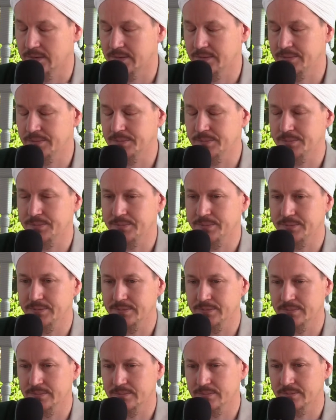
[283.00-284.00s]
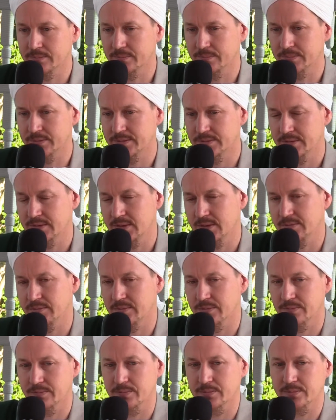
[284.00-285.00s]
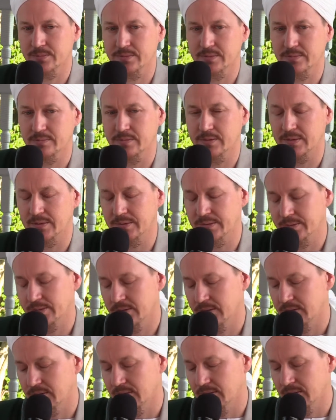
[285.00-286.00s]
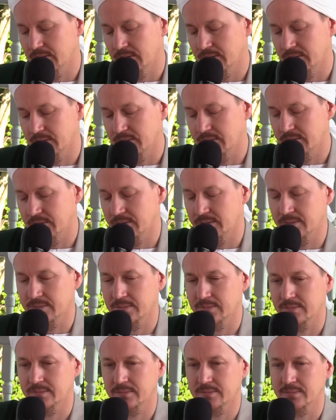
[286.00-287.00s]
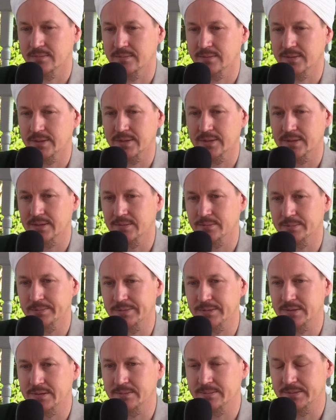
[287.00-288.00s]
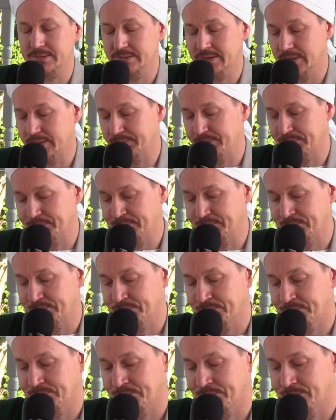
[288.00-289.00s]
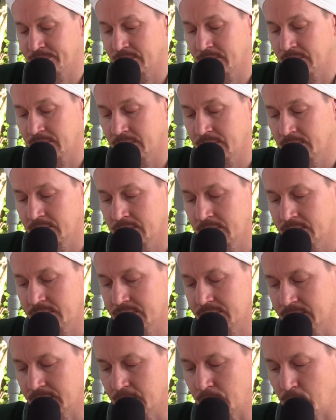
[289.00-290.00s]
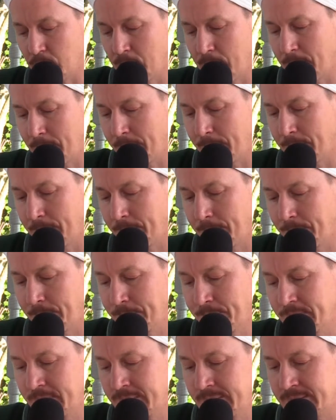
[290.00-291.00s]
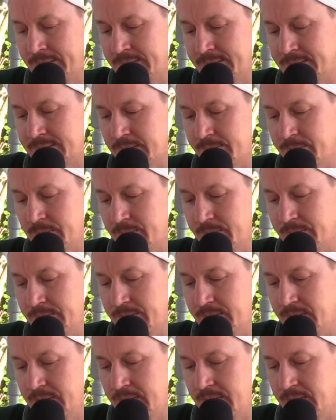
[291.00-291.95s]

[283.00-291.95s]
to receive the fruits of learning, then nothing else will need to be said. So, someone with